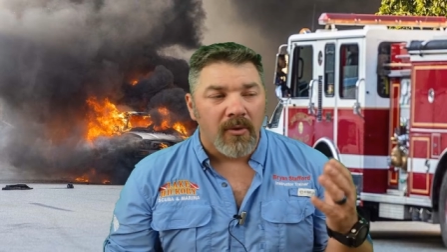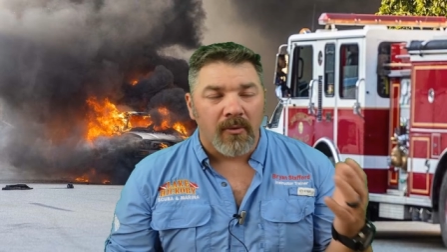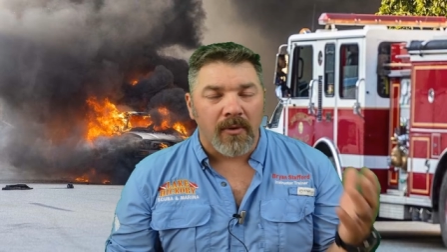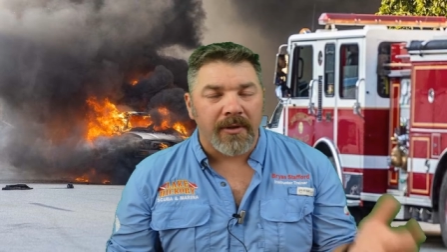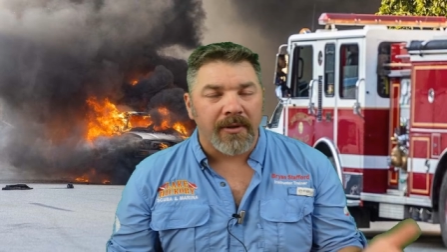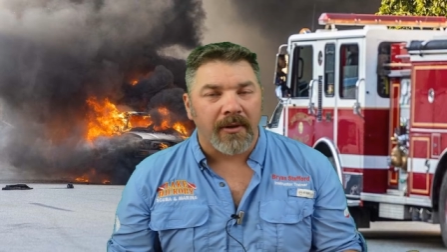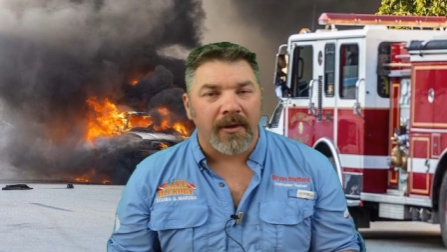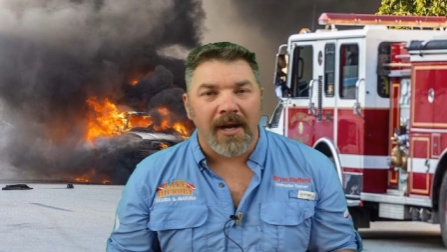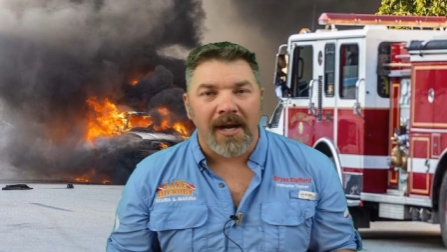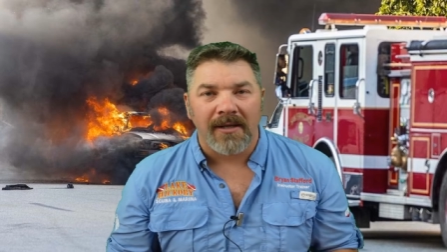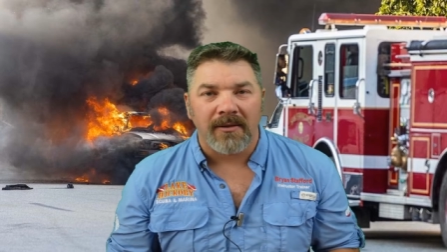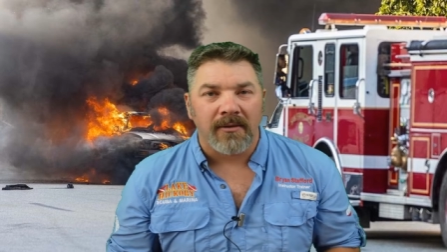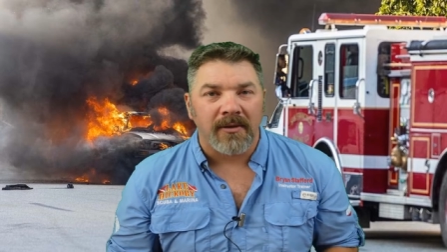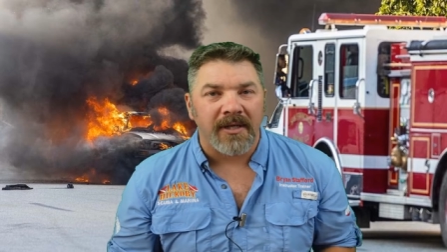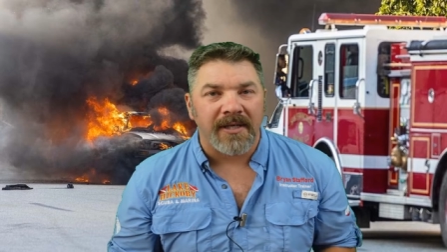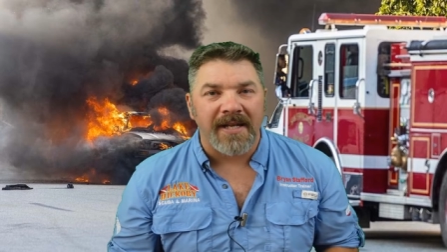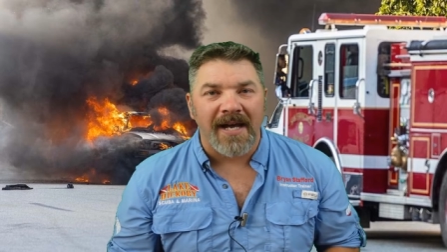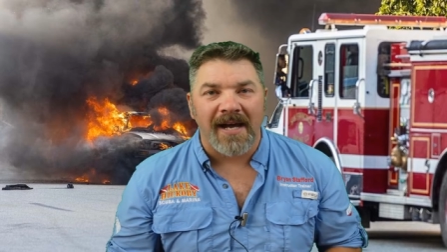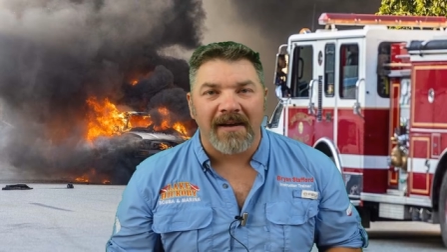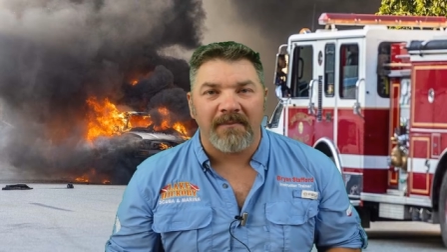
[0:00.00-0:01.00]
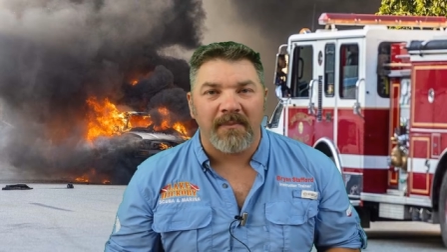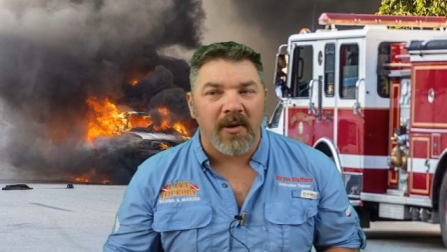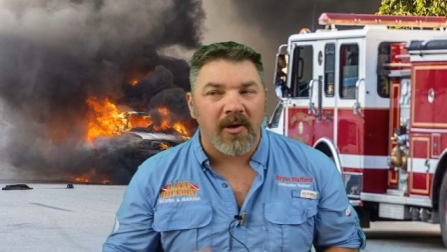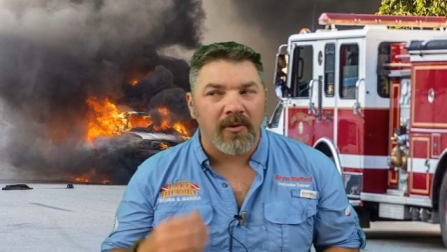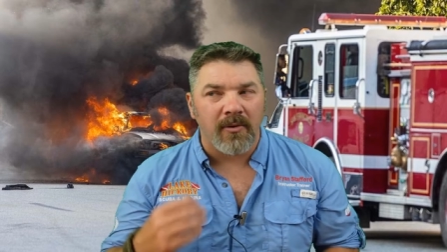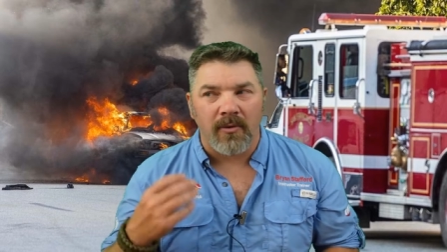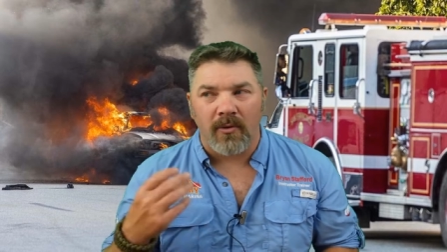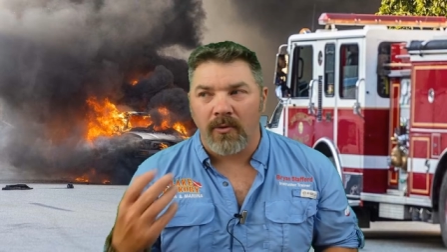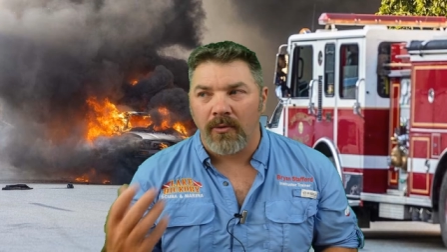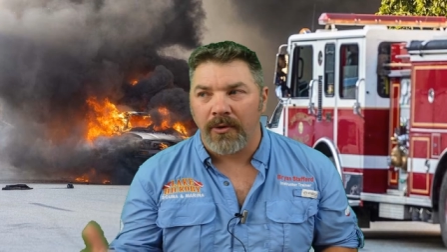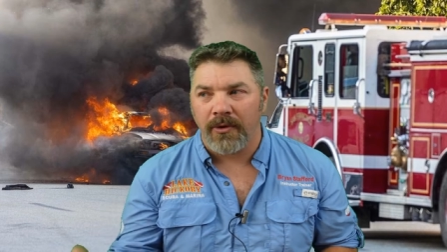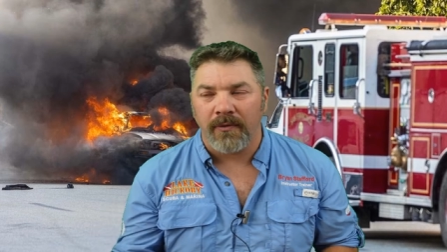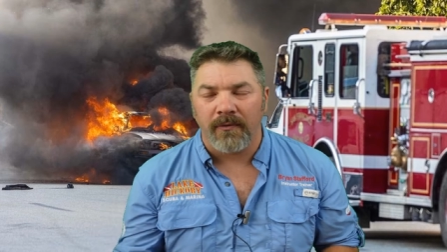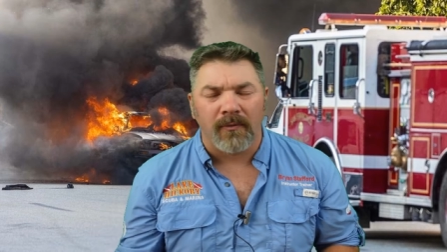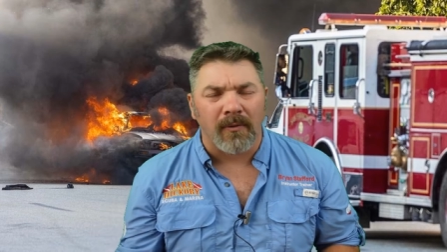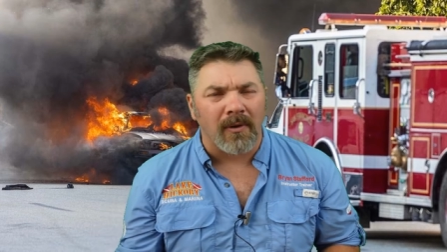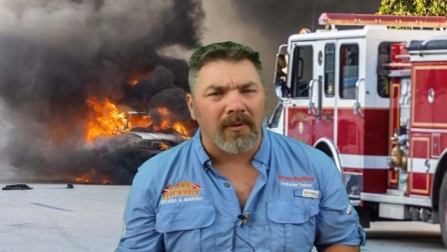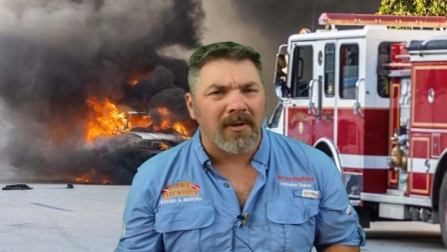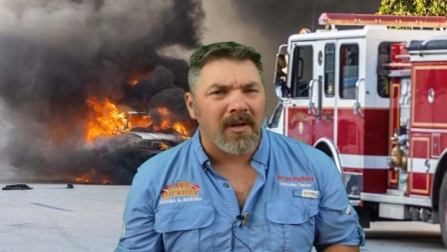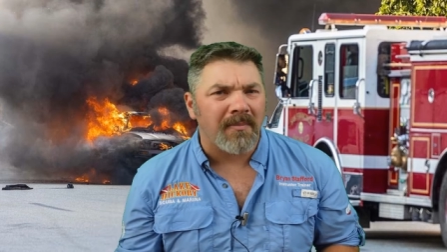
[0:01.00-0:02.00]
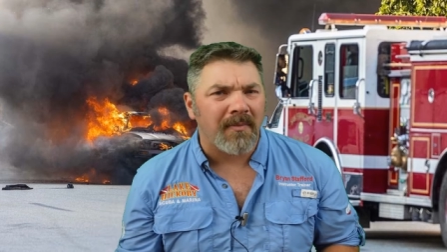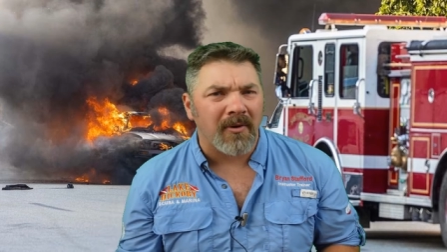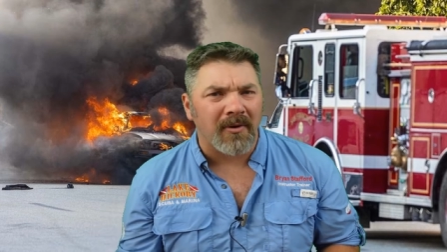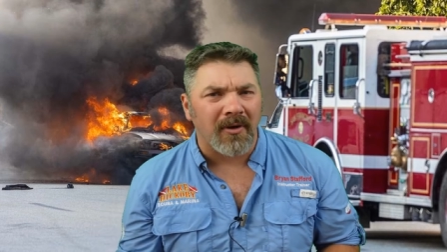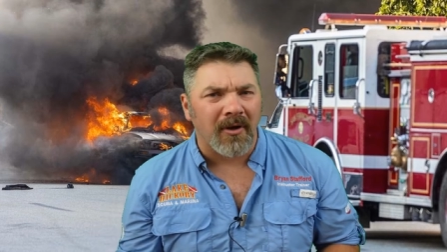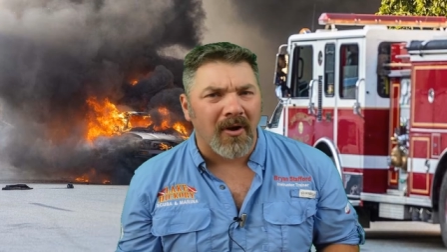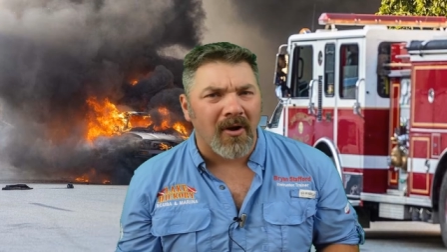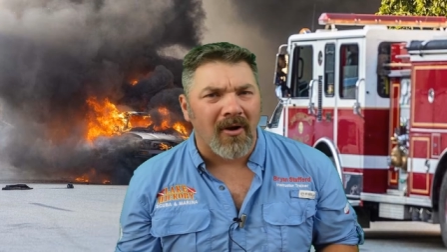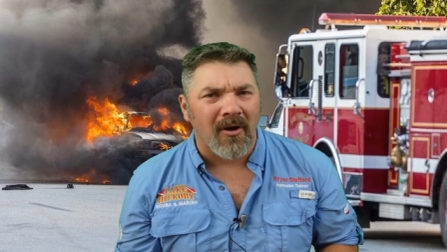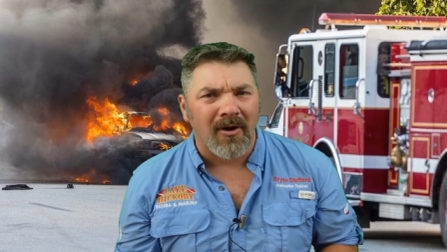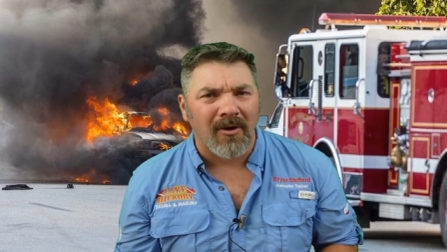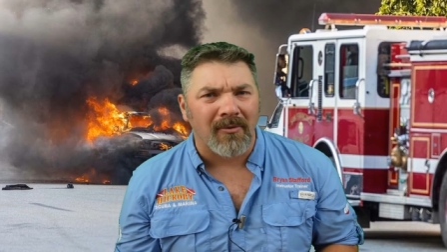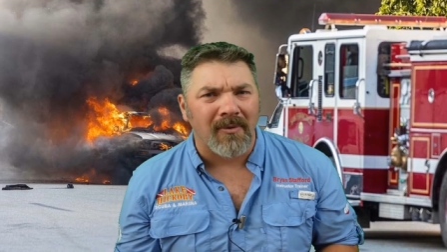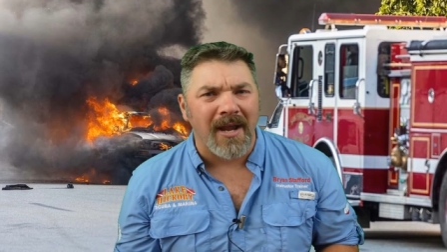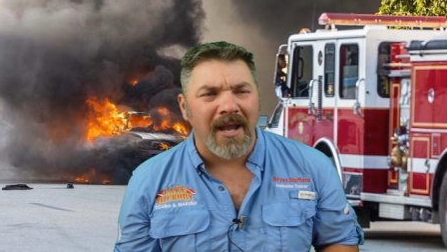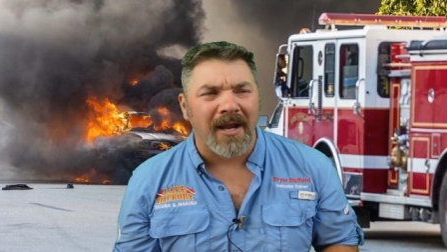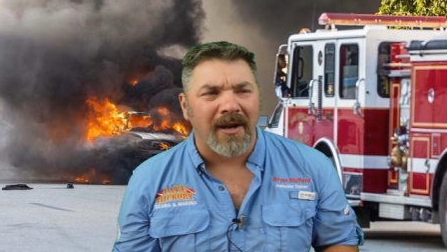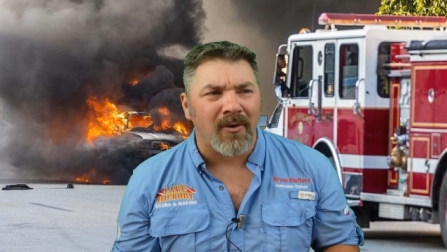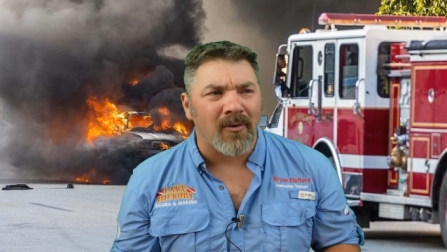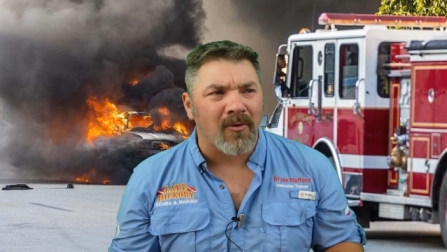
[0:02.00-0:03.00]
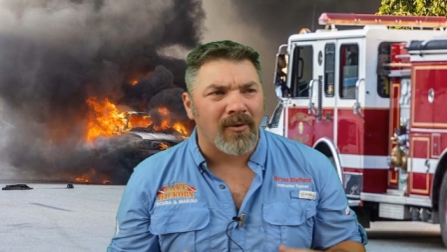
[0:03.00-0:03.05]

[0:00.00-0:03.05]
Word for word: Whether you're out on a dive boat or you roll up on a car wreck,